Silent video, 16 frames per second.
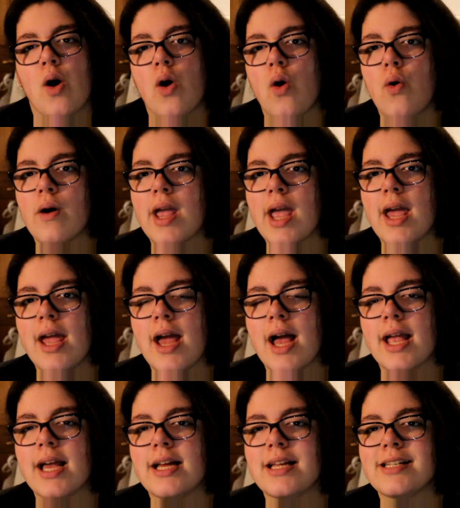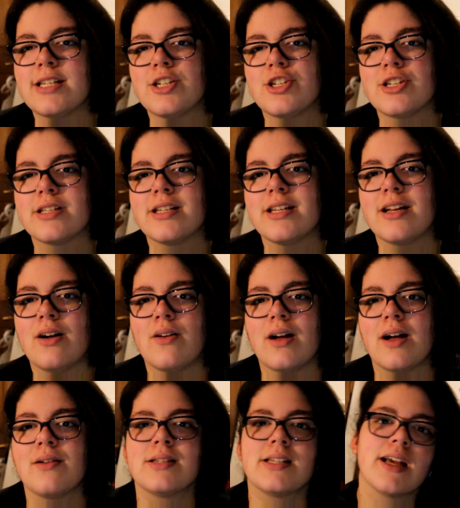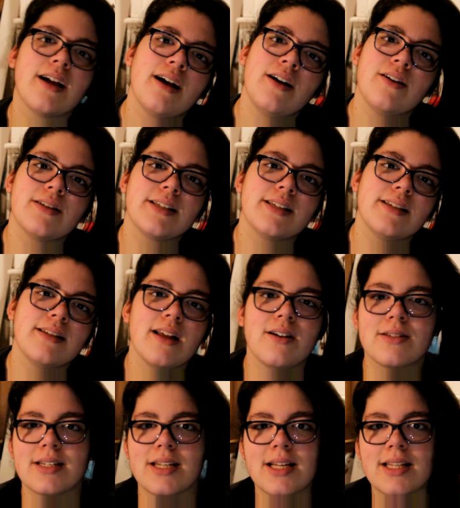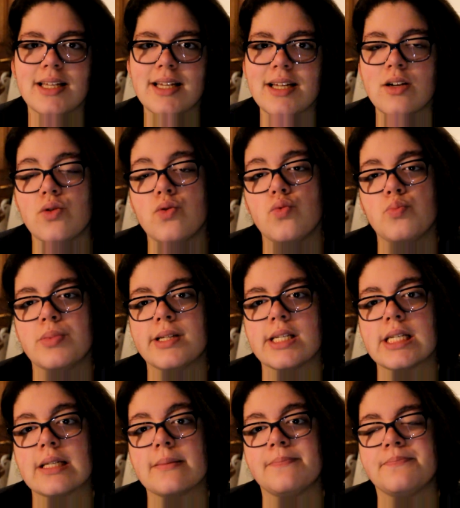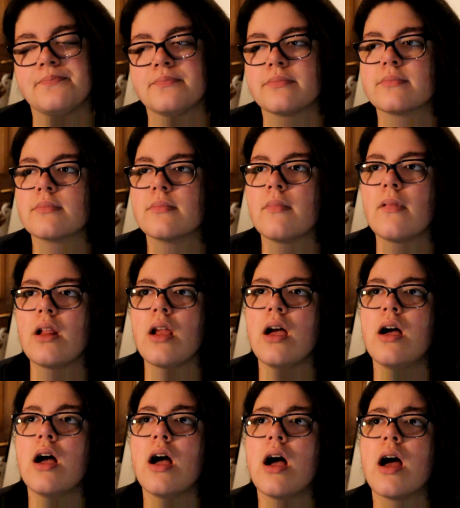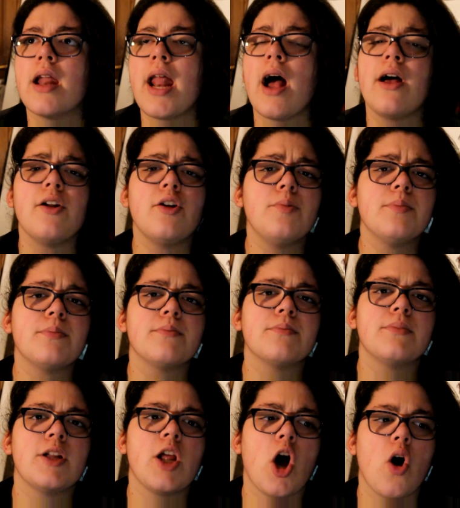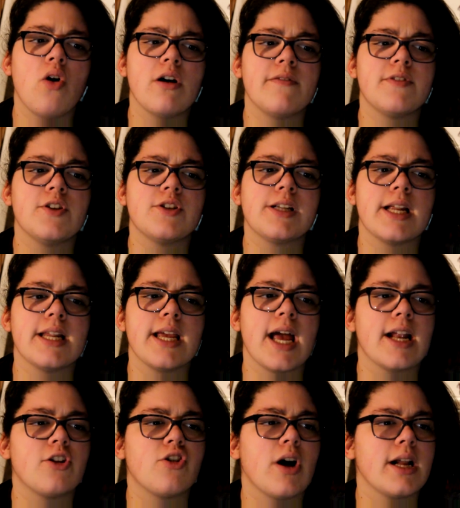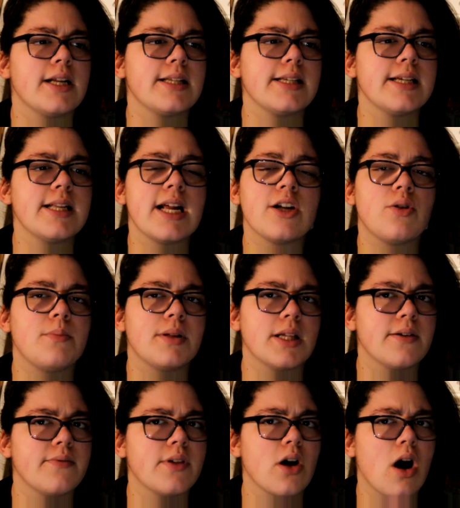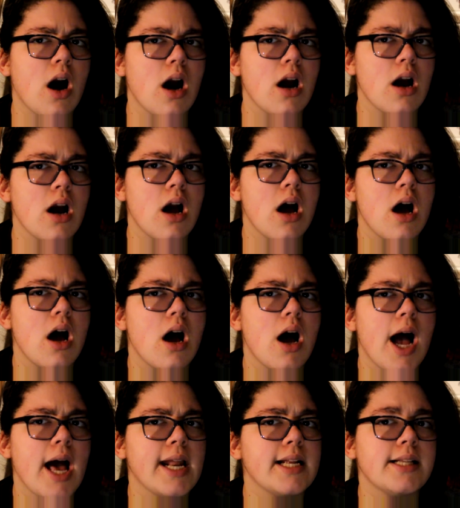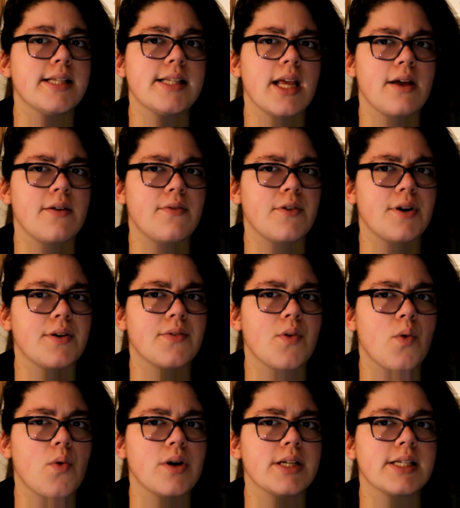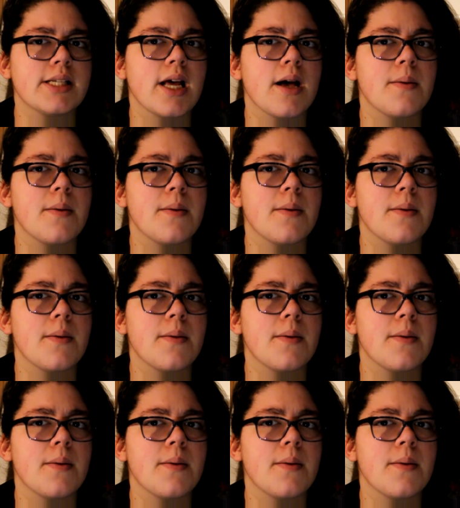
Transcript: okay, I guess it's just, I was like, oh, no Stan Lee, oops. Now, I don't know if there's any end credit scene. I don't believe there are. I didn't stay for it, of course.